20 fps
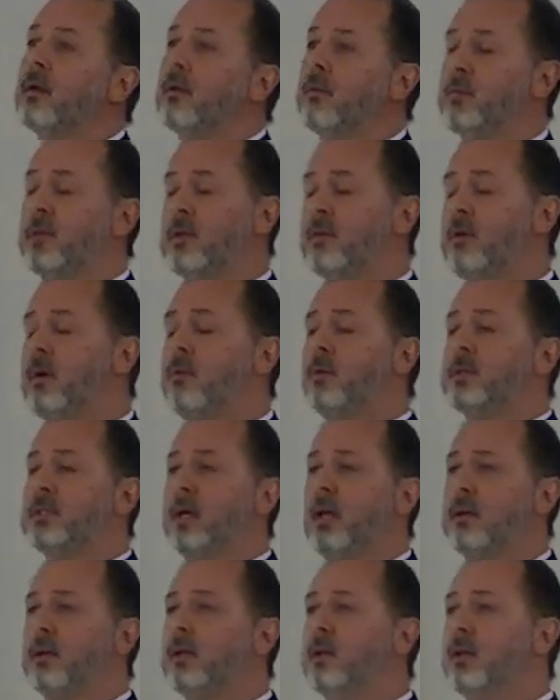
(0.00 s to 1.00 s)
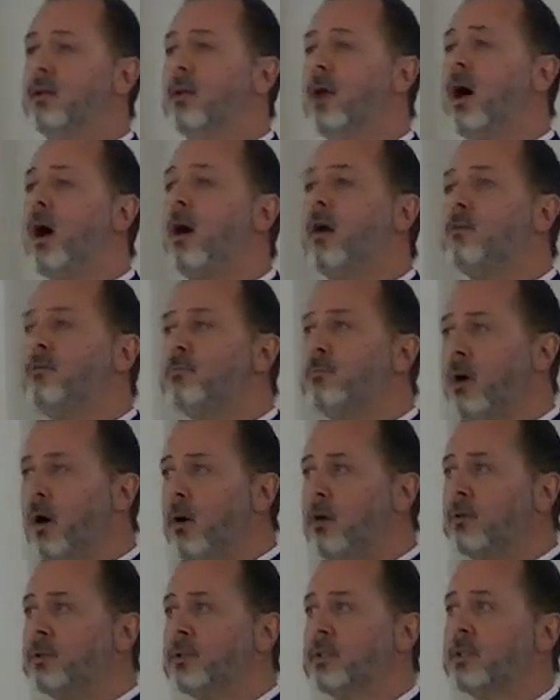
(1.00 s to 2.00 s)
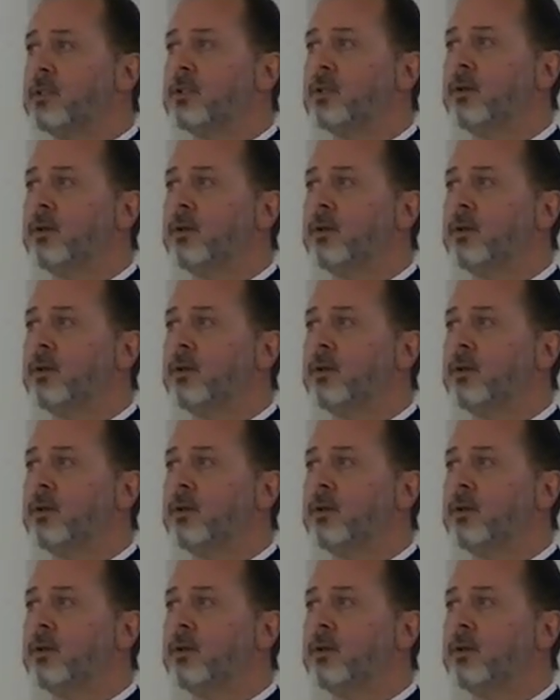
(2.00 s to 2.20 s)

Well, they've always so, said so the law far. of Moses.